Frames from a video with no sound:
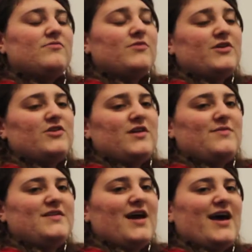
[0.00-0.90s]
which can
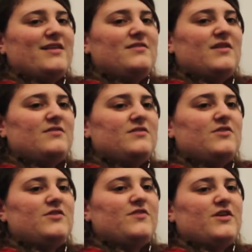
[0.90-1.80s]
be tied into
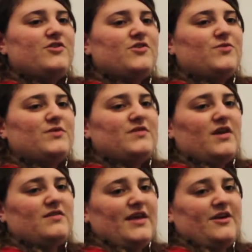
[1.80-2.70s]
two different issues we'll
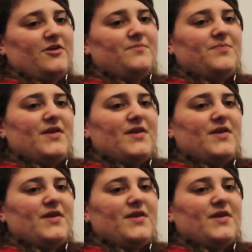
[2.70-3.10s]
discuss later.